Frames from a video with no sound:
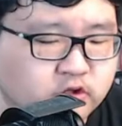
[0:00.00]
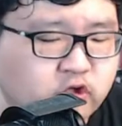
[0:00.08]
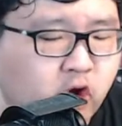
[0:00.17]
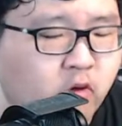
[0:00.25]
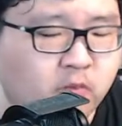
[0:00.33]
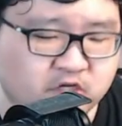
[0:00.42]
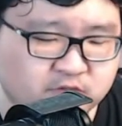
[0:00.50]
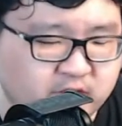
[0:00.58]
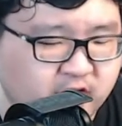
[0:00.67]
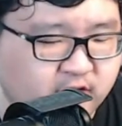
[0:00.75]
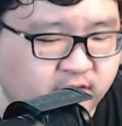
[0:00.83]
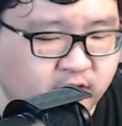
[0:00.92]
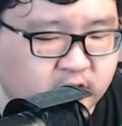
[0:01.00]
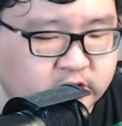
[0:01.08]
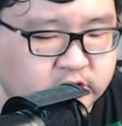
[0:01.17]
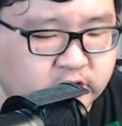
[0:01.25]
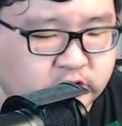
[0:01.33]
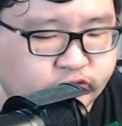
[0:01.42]
So much better than
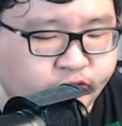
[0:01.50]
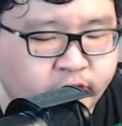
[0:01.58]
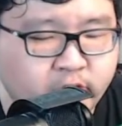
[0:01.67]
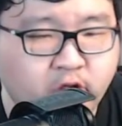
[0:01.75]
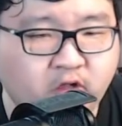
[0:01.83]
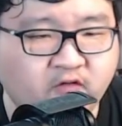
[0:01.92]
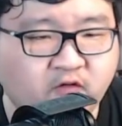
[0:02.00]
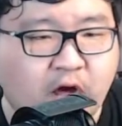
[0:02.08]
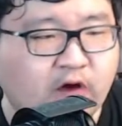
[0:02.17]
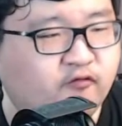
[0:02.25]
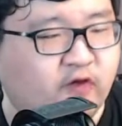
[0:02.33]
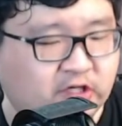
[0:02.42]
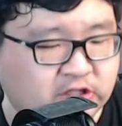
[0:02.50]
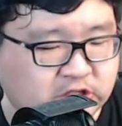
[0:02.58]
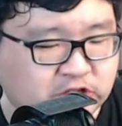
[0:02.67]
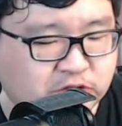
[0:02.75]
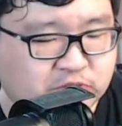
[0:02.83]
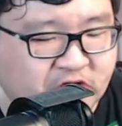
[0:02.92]
Funyuns. Fuck
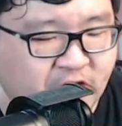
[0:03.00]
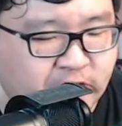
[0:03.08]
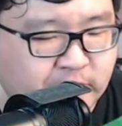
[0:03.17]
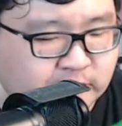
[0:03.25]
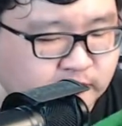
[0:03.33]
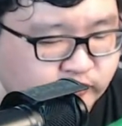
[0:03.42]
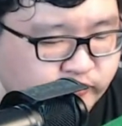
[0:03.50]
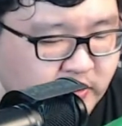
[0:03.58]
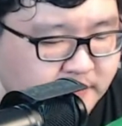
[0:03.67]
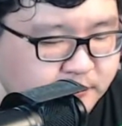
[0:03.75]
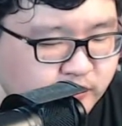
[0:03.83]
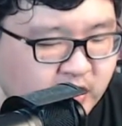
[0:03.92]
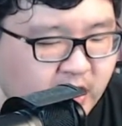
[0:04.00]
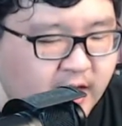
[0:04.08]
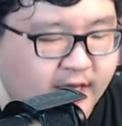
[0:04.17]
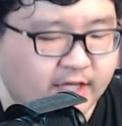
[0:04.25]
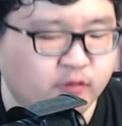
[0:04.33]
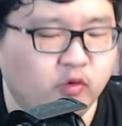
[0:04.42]
Funyuns, man.
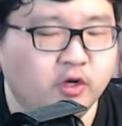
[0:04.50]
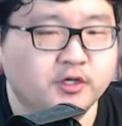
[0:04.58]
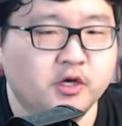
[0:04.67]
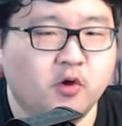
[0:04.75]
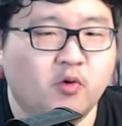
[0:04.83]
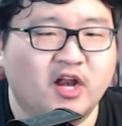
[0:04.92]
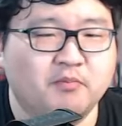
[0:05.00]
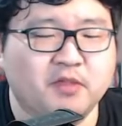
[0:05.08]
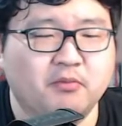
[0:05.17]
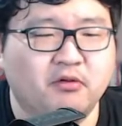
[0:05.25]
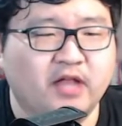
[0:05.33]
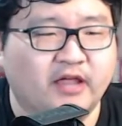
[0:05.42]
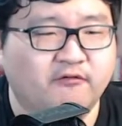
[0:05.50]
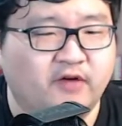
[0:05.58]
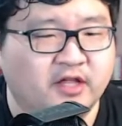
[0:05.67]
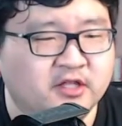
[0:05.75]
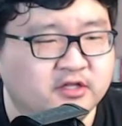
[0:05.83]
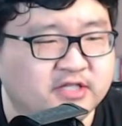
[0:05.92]
God, why do people like
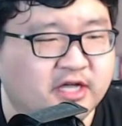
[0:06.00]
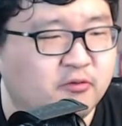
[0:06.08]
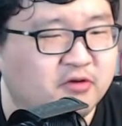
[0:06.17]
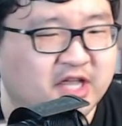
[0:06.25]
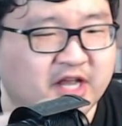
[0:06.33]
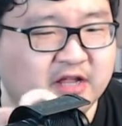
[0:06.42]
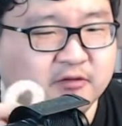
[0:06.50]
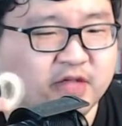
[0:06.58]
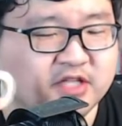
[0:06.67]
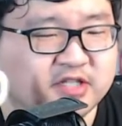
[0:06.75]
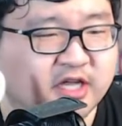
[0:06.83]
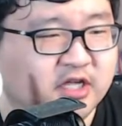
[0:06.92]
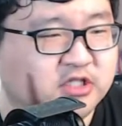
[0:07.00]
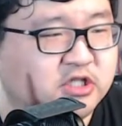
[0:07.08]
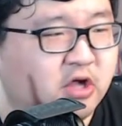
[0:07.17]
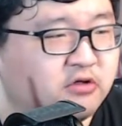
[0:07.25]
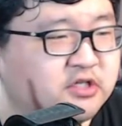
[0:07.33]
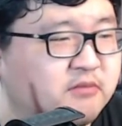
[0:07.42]
Funyuns? I don't get it. It's like a
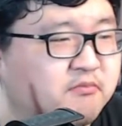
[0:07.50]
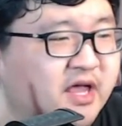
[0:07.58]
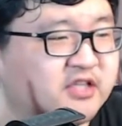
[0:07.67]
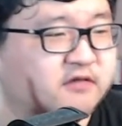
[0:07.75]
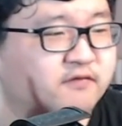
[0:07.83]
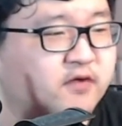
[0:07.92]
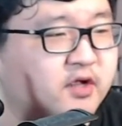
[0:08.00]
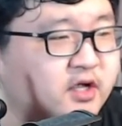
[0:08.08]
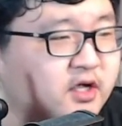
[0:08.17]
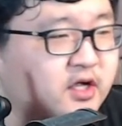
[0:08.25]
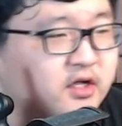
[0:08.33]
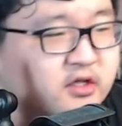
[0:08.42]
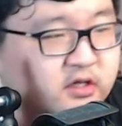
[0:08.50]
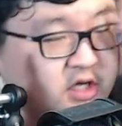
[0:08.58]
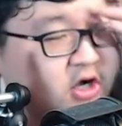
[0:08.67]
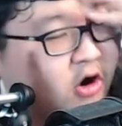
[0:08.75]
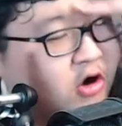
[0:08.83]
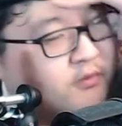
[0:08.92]
salty mess of
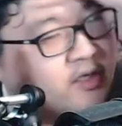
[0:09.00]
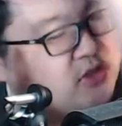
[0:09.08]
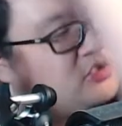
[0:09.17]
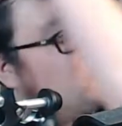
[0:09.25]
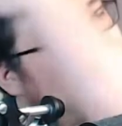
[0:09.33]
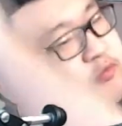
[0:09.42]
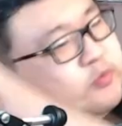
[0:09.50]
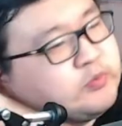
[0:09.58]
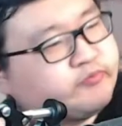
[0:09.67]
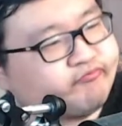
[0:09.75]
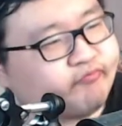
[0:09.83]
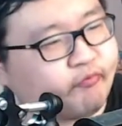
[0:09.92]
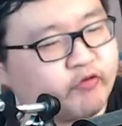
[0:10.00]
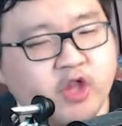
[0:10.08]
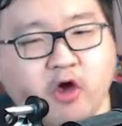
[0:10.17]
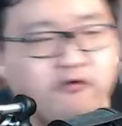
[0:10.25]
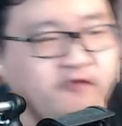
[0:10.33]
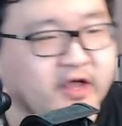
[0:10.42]
garbage.
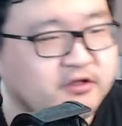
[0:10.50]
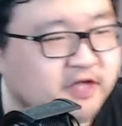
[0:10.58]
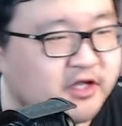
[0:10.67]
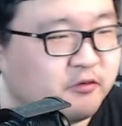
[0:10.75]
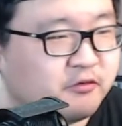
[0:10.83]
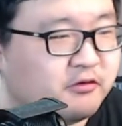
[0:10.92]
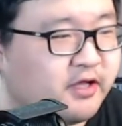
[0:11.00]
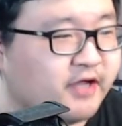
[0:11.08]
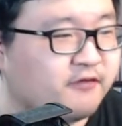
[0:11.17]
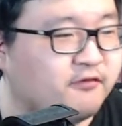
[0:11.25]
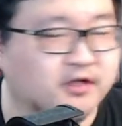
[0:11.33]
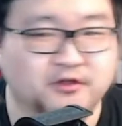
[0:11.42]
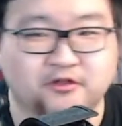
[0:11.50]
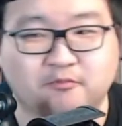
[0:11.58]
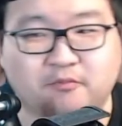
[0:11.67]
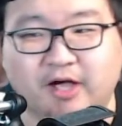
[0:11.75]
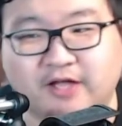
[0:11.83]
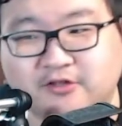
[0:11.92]
No offense to anyone who likes
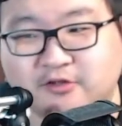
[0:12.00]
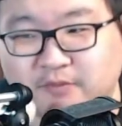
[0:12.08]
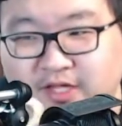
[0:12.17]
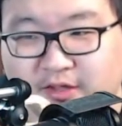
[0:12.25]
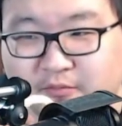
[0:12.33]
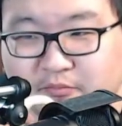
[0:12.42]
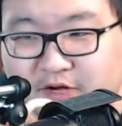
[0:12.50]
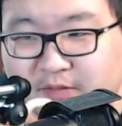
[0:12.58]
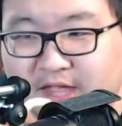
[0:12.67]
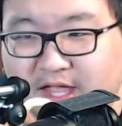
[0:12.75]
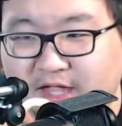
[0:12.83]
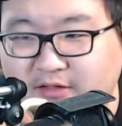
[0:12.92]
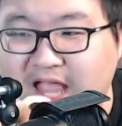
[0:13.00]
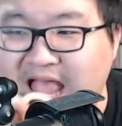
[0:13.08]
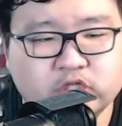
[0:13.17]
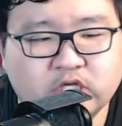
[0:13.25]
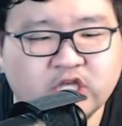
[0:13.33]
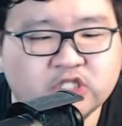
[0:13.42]
Funyuns, but to me, they're pretty bad.
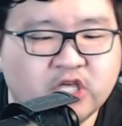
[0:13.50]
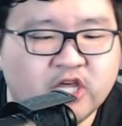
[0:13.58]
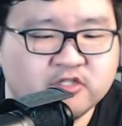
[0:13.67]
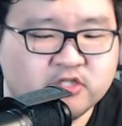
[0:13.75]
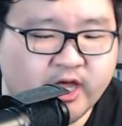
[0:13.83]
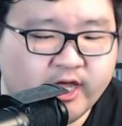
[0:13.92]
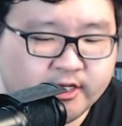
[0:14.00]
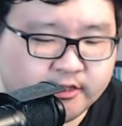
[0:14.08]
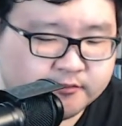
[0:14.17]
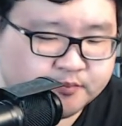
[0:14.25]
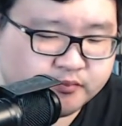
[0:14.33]
It tastes like